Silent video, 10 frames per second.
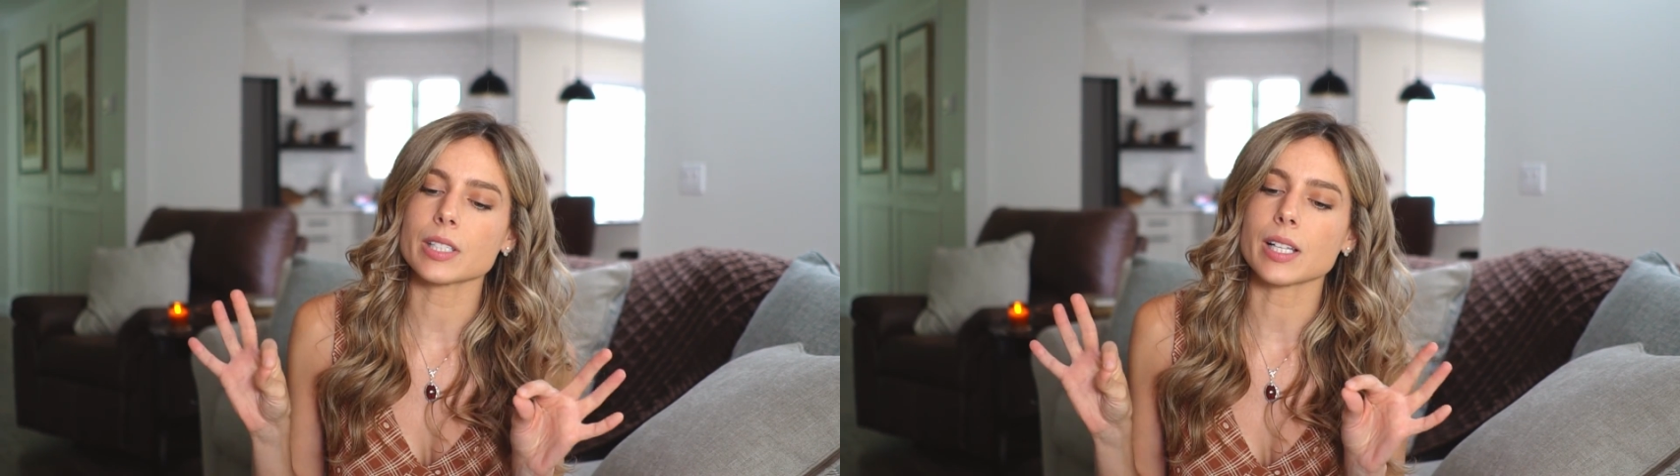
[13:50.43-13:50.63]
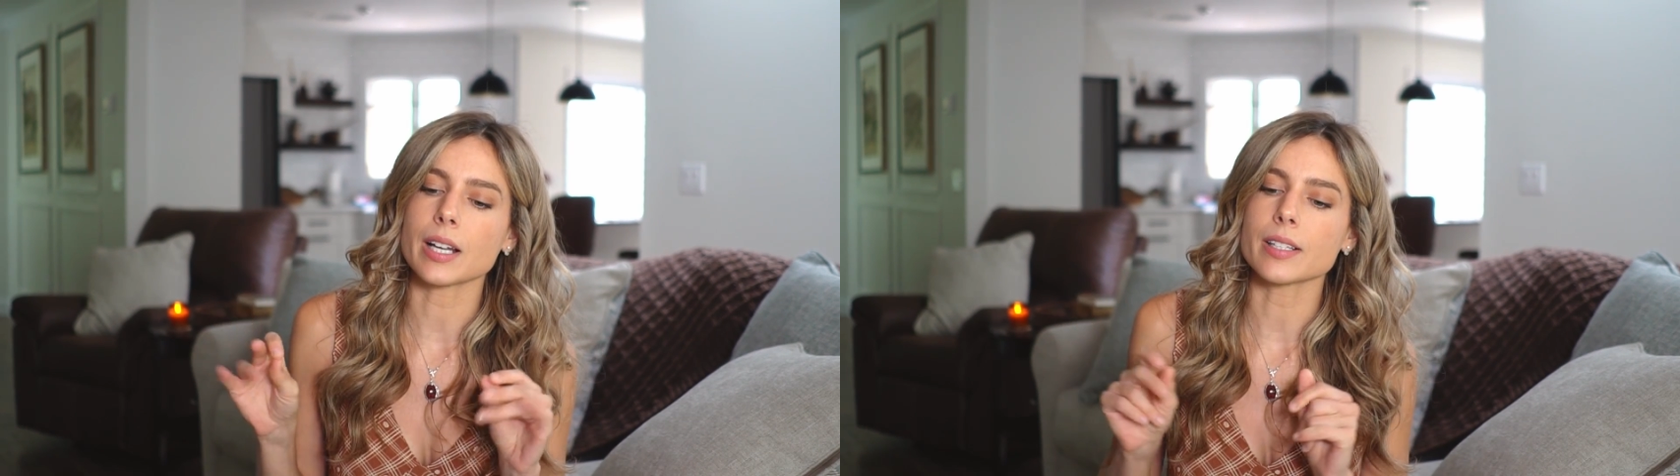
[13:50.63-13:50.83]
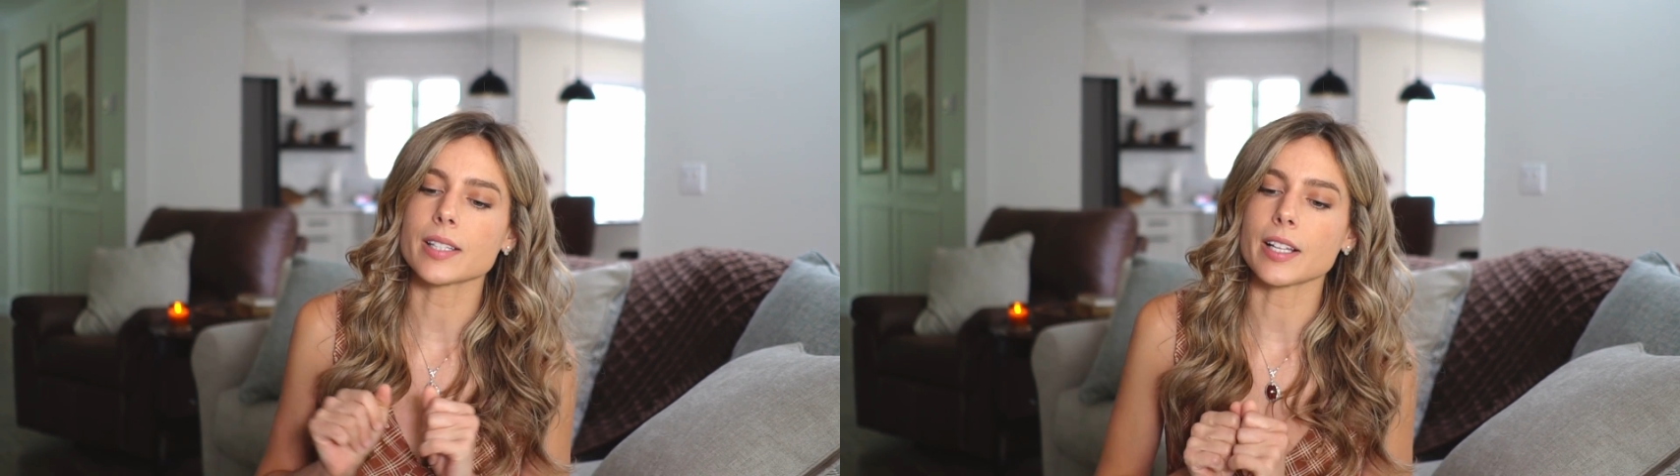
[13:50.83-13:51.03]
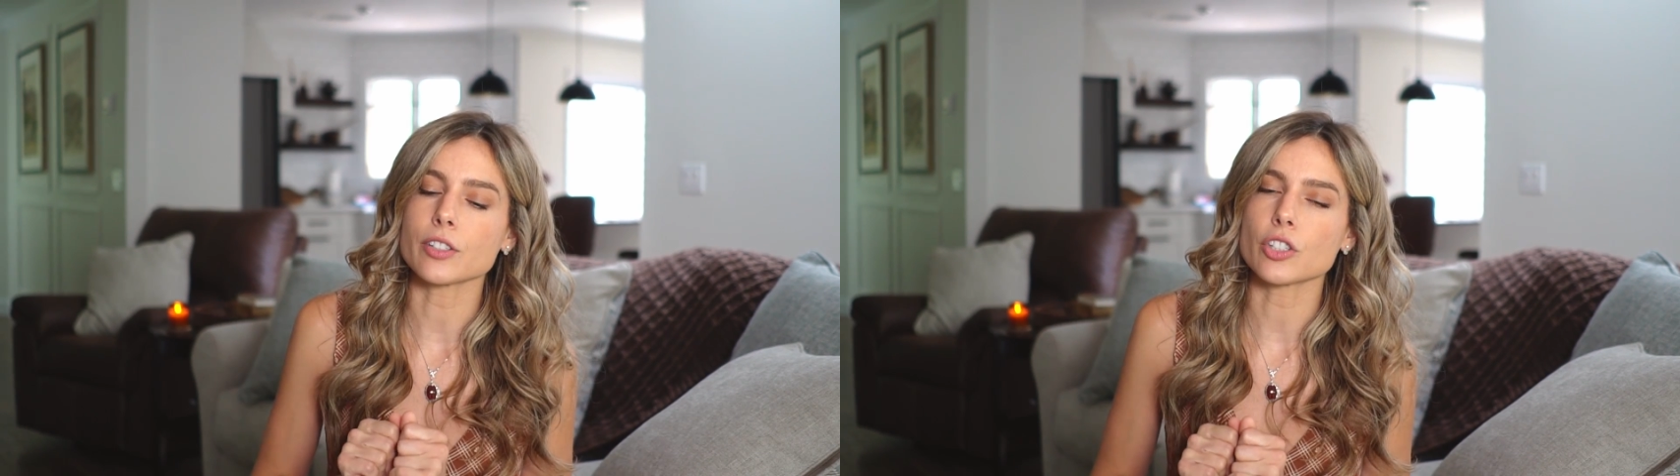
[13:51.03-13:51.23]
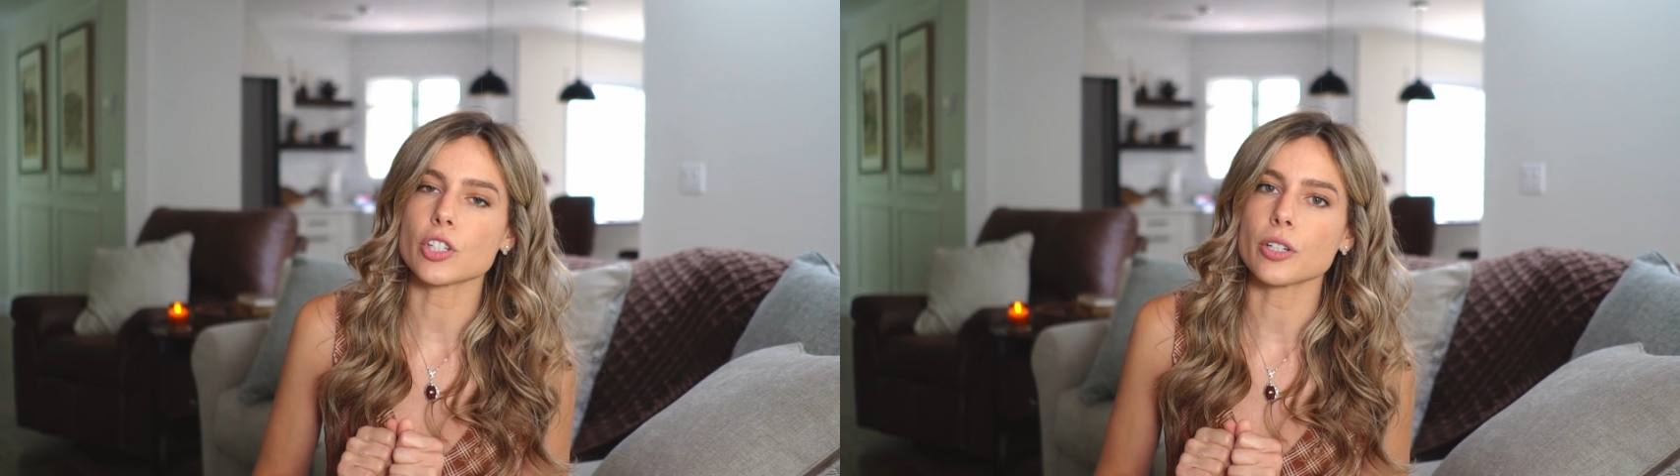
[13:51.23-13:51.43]
It's kind of
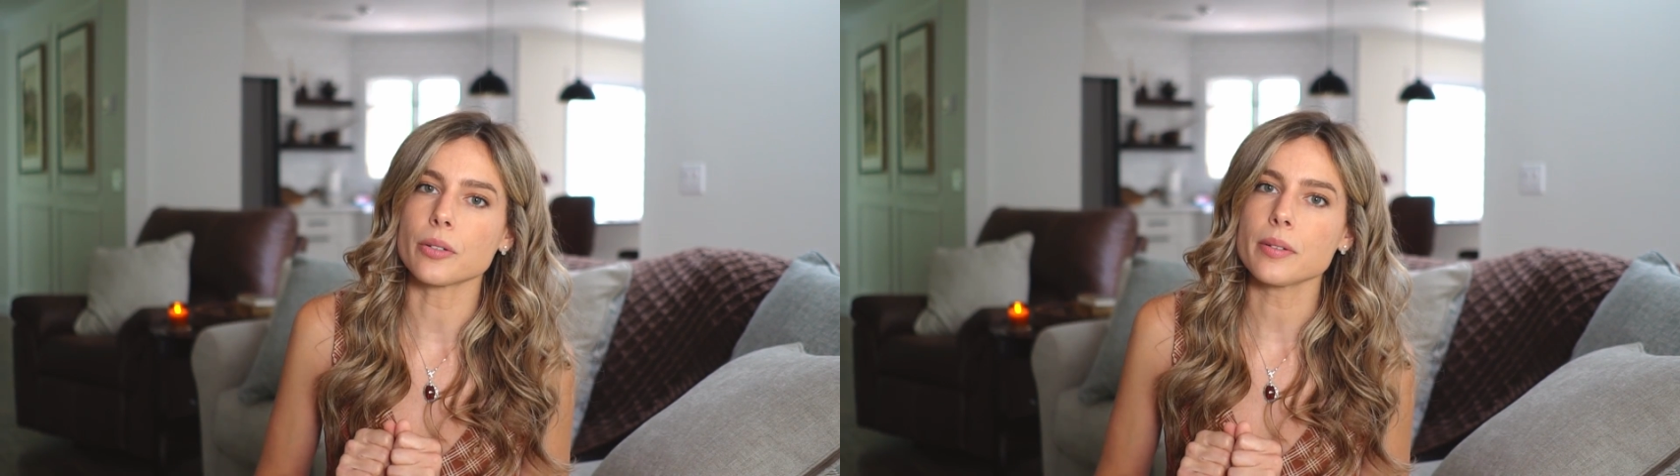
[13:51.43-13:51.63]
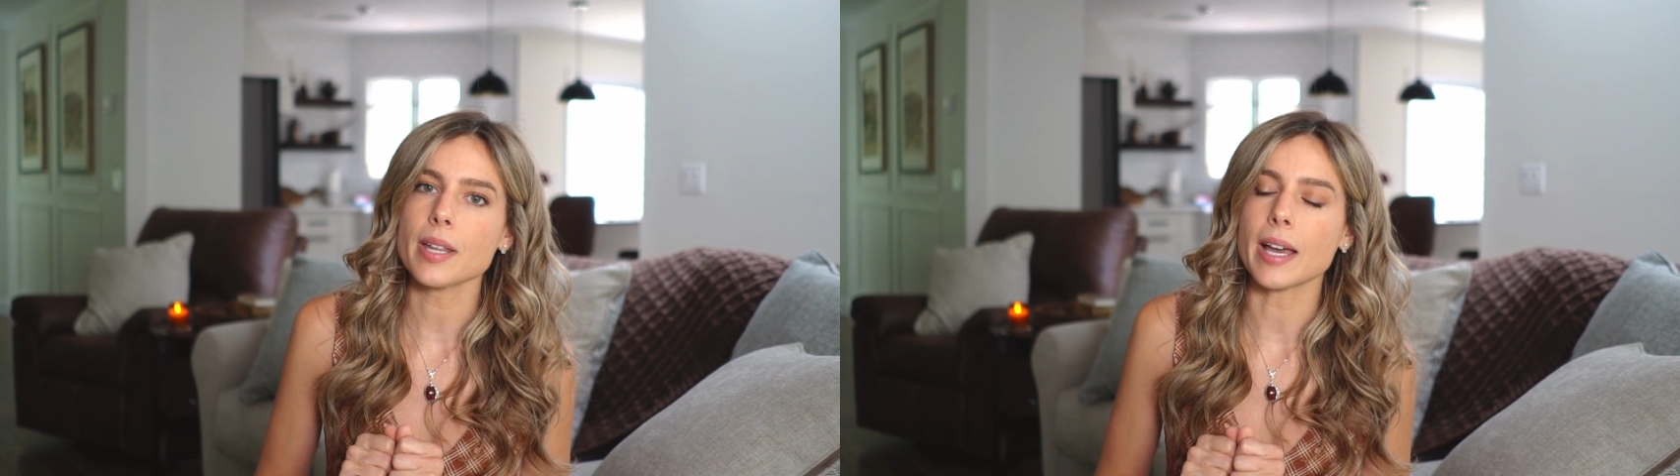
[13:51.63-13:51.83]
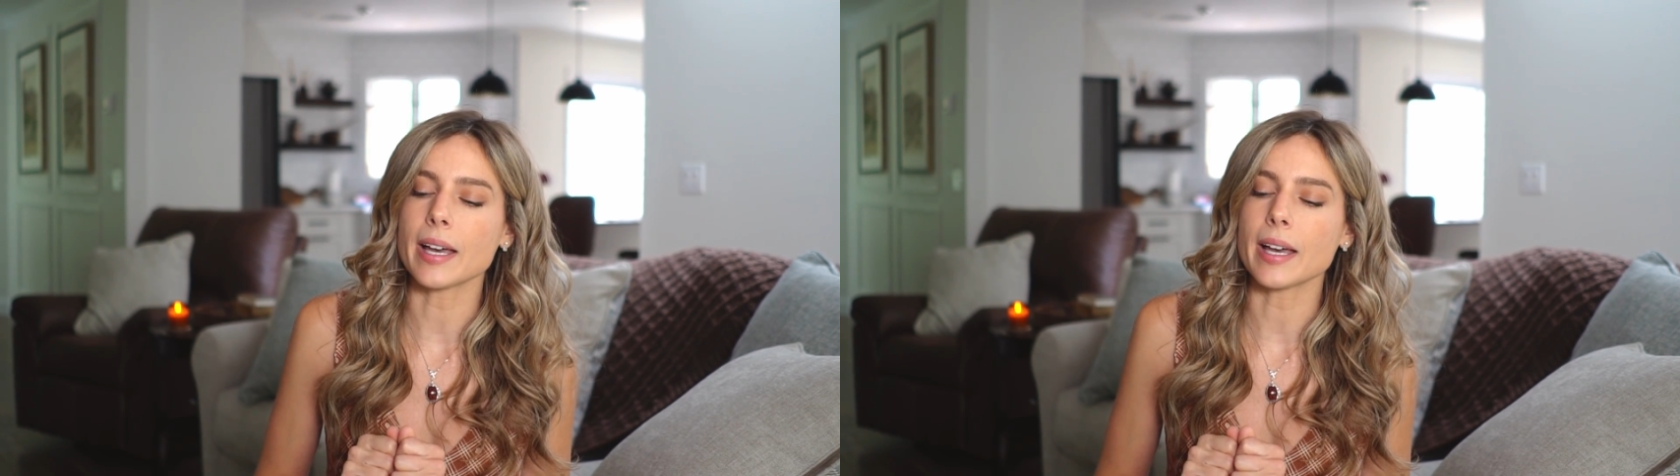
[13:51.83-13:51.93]
set in stone